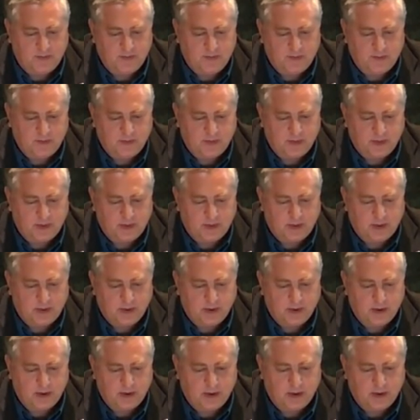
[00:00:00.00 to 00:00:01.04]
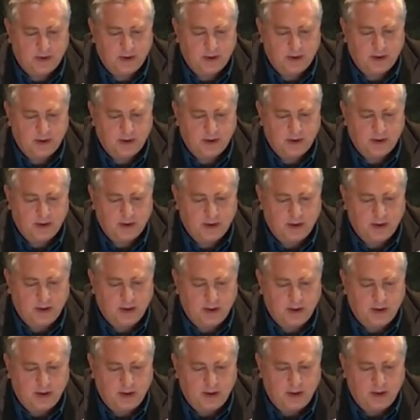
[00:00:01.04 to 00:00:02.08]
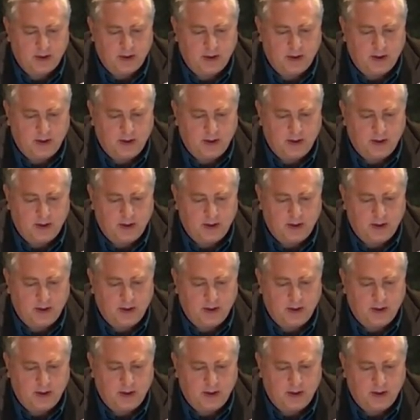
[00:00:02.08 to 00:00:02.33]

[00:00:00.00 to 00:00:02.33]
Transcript: (silence)